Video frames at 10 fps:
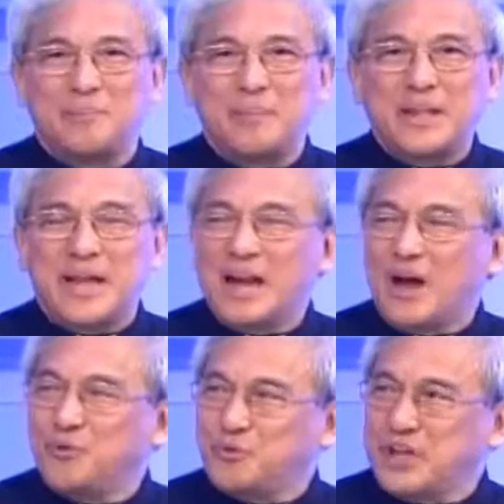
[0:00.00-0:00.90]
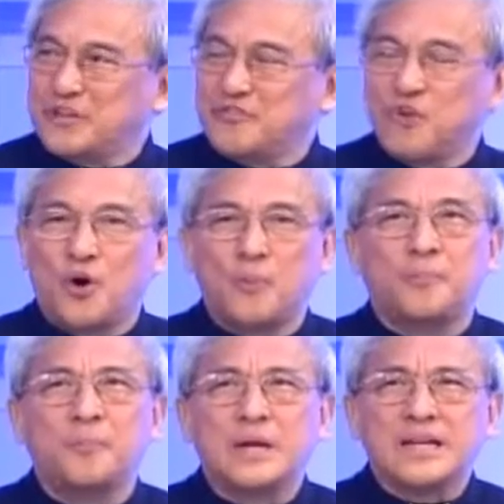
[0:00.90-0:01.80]
medical outreach from
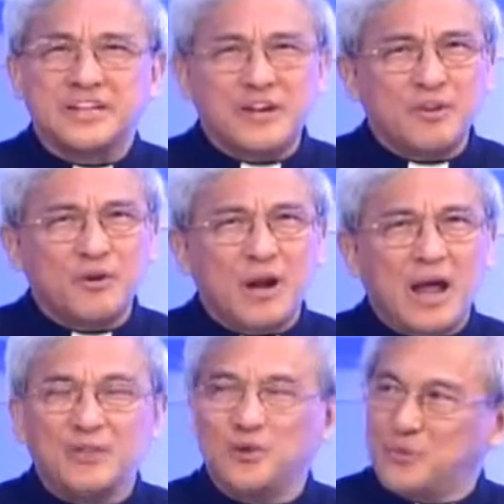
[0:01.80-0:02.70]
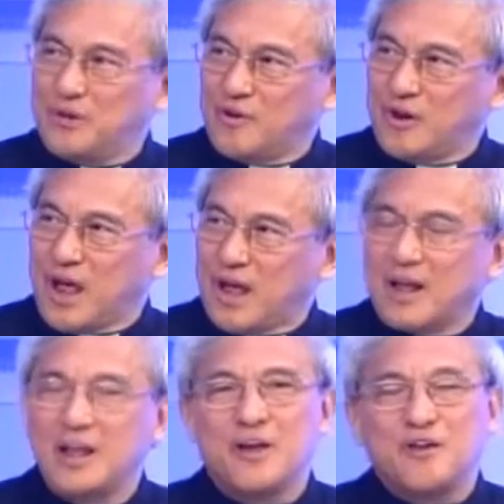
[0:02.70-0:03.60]
7 o'clock to 12 o'clock.
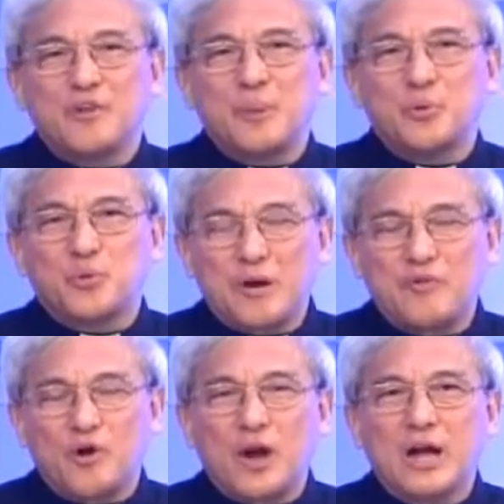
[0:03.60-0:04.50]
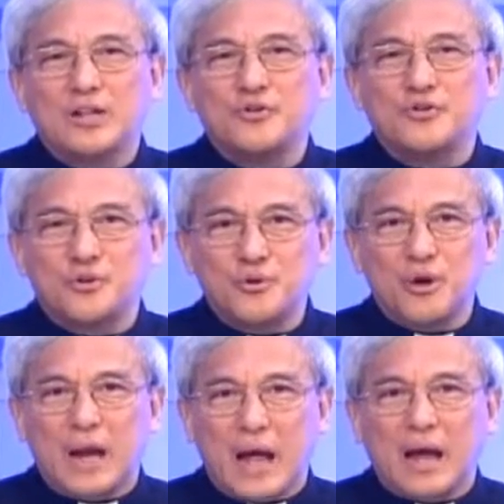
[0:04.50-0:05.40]
From 12 o'clock to 2
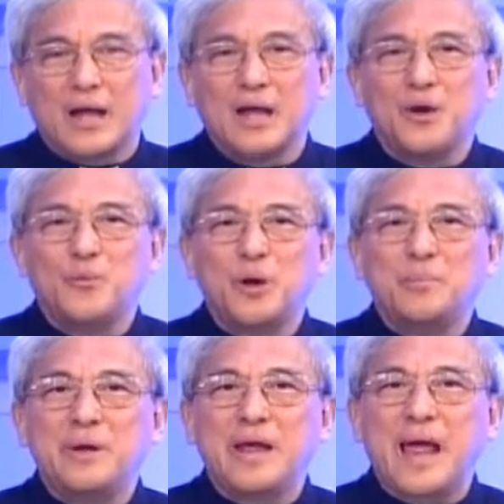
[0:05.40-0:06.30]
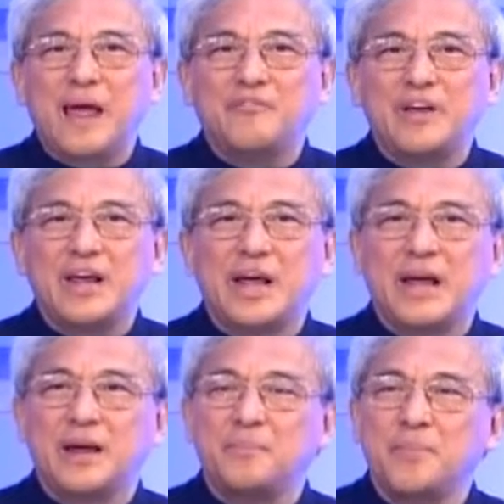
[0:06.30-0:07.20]
o'clock, we'll be having
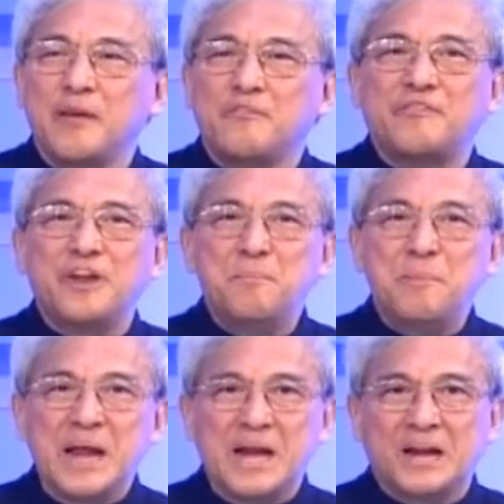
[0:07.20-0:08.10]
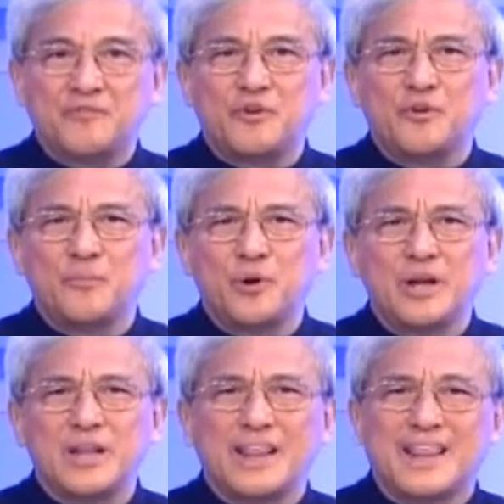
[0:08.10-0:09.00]
a free meal for more
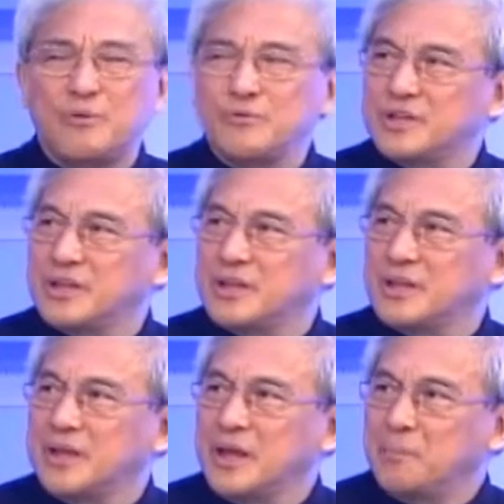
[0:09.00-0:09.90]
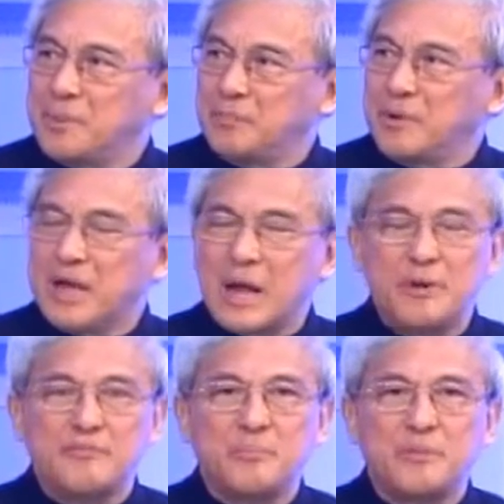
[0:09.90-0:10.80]
than 1,000 people coming
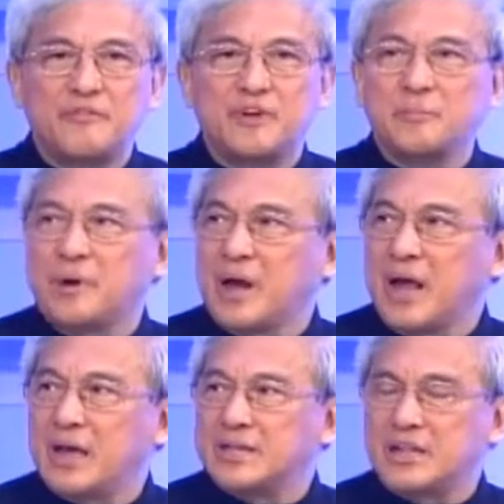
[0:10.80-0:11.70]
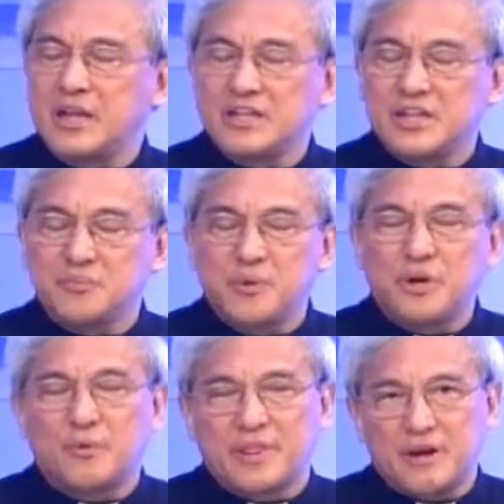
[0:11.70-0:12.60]
from different barangays. It's more than
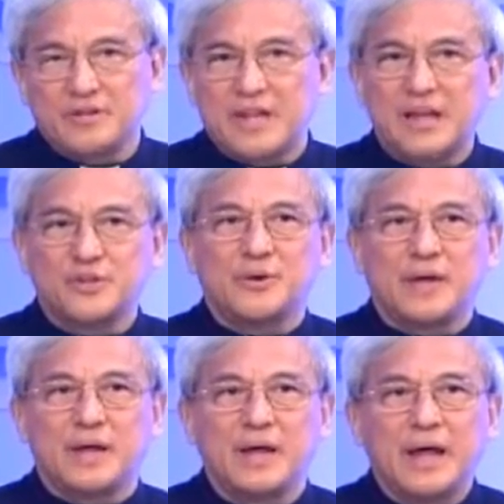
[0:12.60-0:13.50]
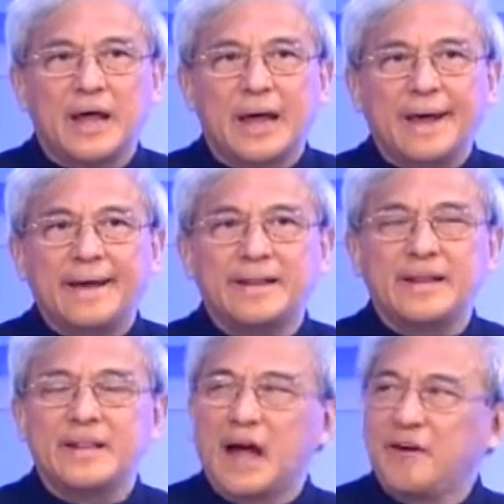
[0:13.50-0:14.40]
1,000 actually. And
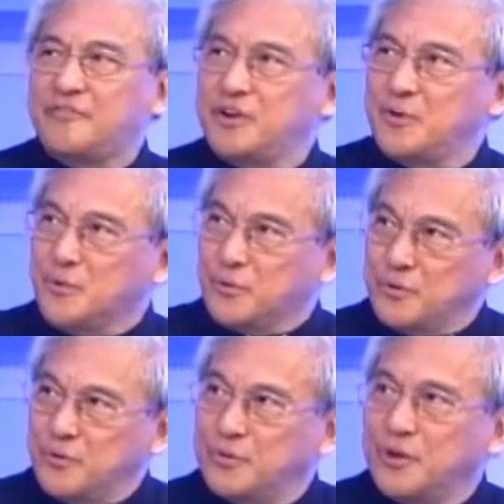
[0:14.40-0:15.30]
in the afternoon,